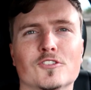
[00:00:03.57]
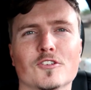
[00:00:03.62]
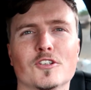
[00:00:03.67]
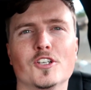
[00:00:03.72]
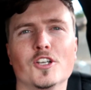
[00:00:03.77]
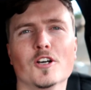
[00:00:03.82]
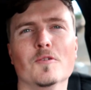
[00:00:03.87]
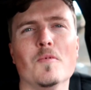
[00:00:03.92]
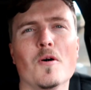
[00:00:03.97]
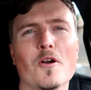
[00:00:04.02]
So
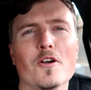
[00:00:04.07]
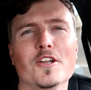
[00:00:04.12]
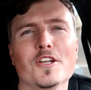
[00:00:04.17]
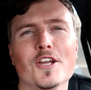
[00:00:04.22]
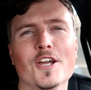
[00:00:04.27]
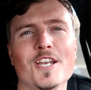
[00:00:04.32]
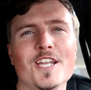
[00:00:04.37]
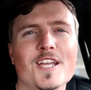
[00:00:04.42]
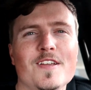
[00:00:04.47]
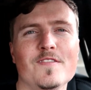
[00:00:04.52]
good morning,
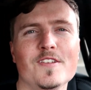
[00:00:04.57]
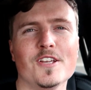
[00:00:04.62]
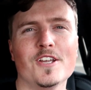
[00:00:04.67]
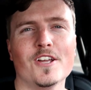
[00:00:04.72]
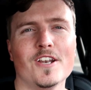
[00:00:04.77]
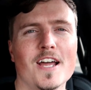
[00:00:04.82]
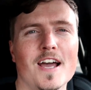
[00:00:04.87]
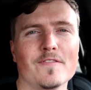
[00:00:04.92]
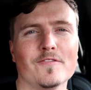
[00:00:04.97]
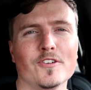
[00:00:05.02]
good evening,
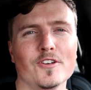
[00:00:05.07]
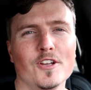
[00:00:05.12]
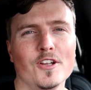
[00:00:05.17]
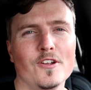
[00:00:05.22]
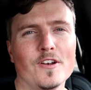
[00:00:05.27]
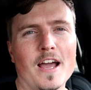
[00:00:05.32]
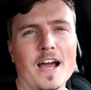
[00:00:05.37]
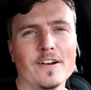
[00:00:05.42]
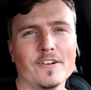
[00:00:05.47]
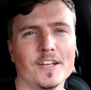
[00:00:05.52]
good
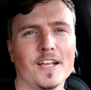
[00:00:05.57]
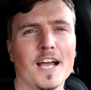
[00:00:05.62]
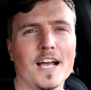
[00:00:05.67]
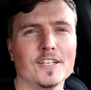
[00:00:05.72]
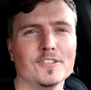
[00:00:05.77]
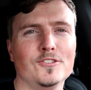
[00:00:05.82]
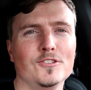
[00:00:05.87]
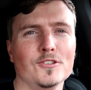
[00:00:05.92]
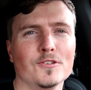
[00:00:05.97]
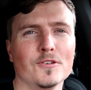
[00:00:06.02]
afternoon. How are you
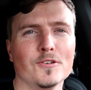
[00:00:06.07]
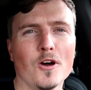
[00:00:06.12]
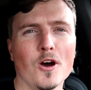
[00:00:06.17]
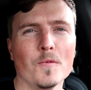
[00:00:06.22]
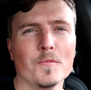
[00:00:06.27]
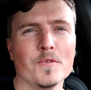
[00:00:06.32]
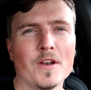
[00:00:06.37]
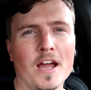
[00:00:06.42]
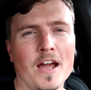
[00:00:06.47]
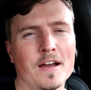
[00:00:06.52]
guys doing?
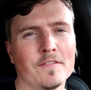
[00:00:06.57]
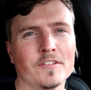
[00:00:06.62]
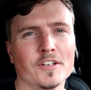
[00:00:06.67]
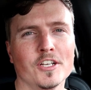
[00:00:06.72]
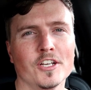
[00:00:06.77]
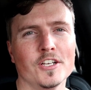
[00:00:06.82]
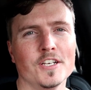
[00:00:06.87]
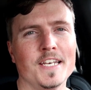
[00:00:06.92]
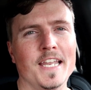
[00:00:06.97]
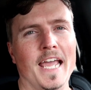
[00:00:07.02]
Hoping you're having
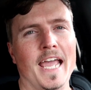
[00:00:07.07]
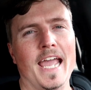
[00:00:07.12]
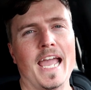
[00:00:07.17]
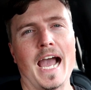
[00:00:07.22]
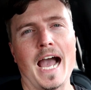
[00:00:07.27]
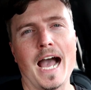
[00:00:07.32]
a good day.